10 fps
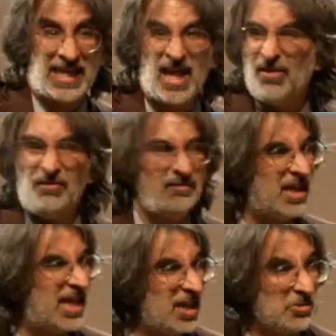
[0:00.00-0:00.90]
saying
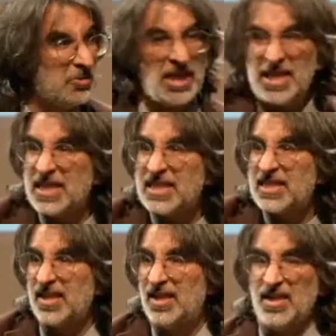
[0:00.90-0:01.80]
Hillary
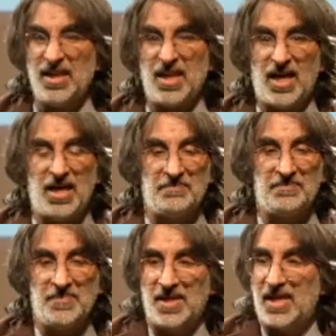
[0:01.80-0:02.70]
is
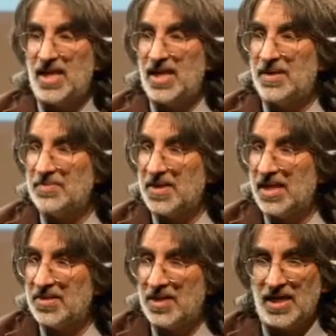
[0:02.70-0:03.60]
um, uh,
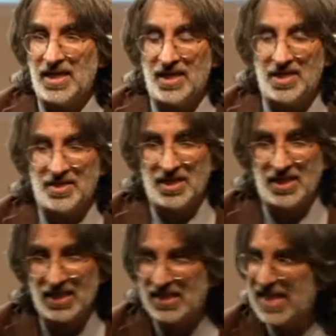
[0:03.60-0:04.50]
uh, uh,
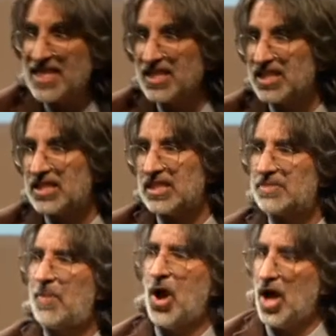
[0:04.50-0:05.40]
Satan's
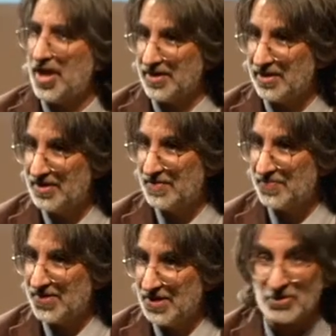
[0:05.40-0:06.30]
spawn?
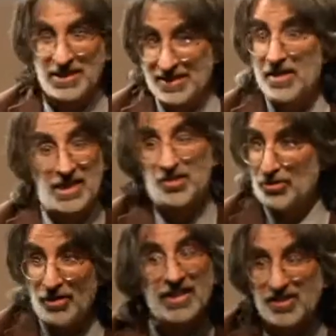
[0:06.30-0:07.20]
You know, because there
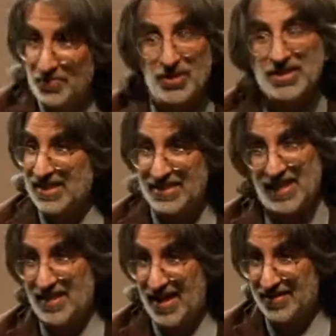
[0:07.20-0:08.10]
are lots of books that
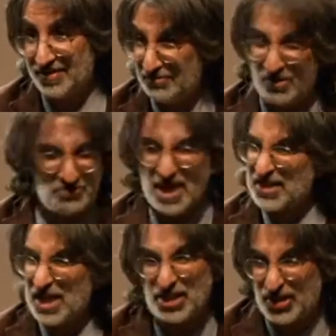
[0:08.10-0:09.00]
say that. Not,
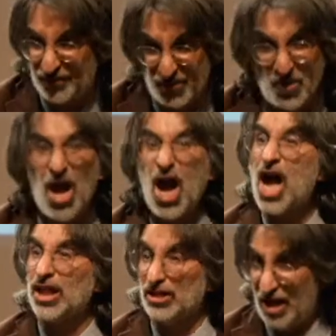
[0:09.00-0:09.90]
not just a few,
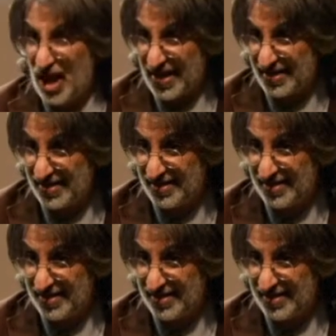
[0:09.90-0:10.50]
a lot.